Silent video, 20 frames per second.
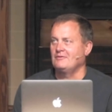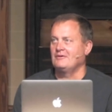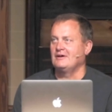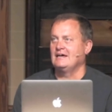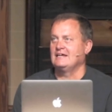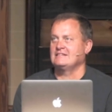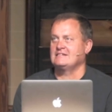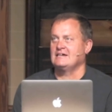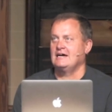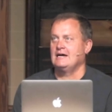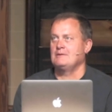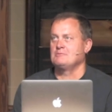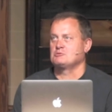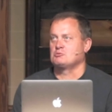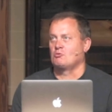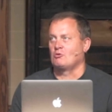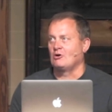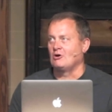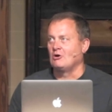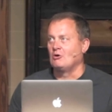at times
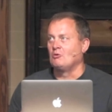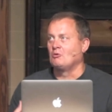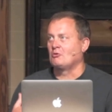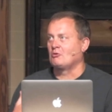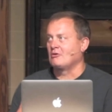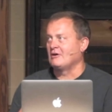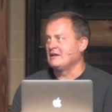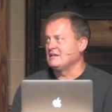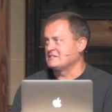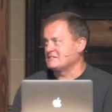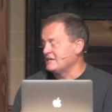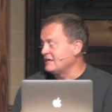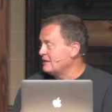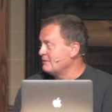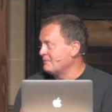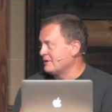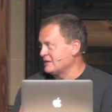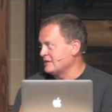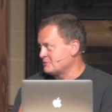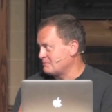we're our own greatest
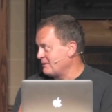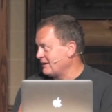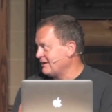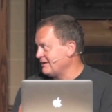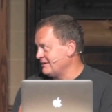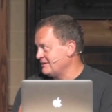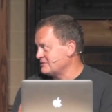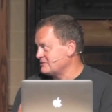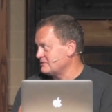enemy as parents.